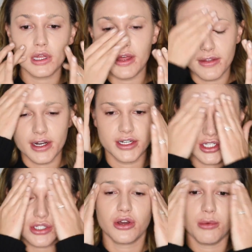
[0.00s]
And then I
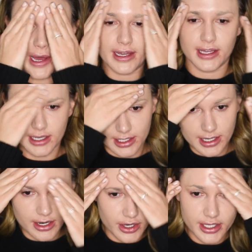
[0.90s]
just go back in in
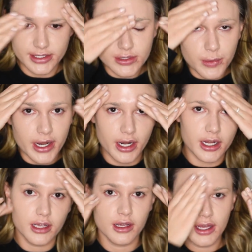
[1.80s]
areas where